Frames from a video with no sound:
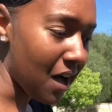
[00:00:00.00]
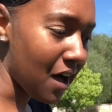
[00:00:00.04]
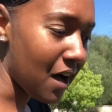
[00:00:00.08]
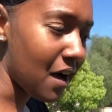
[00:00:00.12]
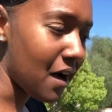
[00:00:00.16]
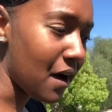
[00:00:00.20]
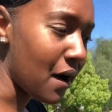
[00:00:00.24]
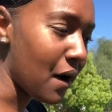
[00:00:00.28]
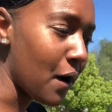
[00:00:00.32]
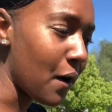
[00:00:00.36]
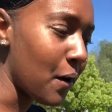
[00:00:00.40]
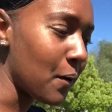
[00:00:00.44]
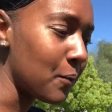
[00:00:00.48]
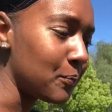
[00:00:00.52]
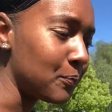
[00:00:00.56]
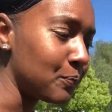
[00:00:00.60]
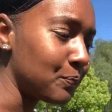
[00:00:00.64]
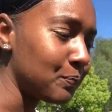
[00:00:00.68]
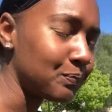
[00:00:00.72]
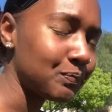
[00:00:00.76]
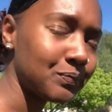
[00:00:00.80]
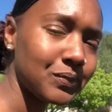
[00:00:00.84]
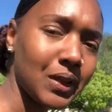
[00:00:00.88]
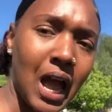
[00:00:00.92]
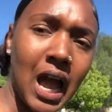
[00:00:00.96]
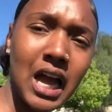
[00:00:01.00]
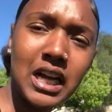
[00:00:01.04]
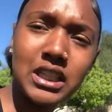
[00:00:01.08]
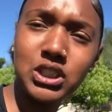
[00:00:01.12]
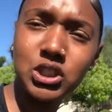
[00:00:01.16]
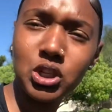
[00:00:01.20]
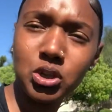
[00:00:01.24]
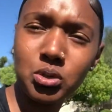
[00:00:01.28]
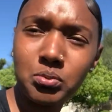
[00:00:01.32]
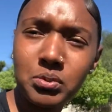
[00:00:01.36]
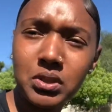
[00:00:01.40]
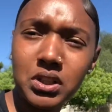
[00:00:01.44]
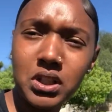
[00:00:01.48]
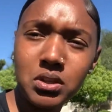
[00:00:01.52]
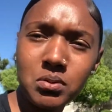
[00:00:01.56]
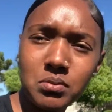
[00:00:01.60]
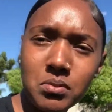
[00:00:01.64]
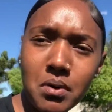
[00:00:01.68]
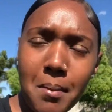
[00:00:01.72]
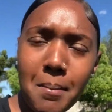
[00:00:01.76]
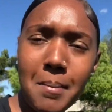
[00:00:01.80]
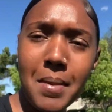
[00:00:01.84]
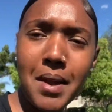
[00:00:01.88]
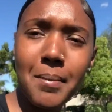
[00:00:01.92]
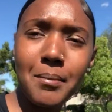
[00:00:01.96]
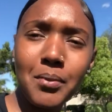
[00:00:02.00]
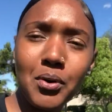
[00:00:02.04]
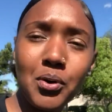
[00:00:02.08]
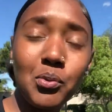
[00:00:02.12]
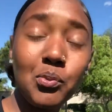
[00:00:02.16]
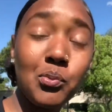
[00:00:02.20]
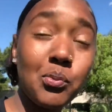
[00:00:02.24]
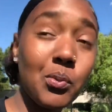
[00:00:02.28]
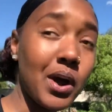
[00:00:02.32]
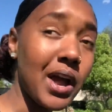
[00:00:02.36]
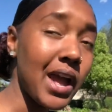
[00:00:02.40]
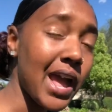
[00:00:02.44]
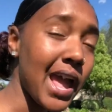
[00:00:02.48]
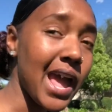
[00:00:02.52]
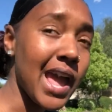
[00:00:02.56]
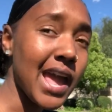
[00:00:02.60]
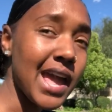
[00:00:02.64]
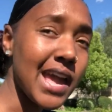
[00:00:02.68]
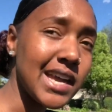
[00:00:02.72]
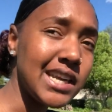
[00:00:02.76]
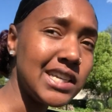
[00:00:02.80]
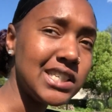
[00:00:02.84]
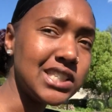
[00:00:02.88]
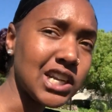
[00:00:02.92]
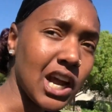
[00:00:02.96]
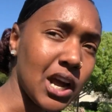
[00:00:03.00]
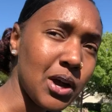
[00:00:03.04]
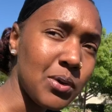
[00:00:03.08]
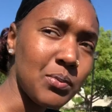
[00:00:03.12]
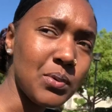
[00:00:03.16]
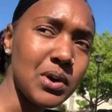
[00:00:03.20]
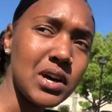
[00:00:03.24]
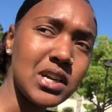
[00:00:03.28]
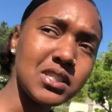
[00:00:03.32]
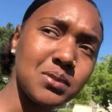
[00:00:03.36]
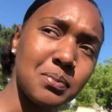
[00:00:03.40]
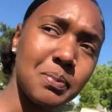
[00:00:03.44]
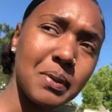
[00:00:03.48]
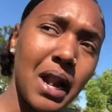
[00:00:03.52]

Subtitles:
I don't really remember what age I was,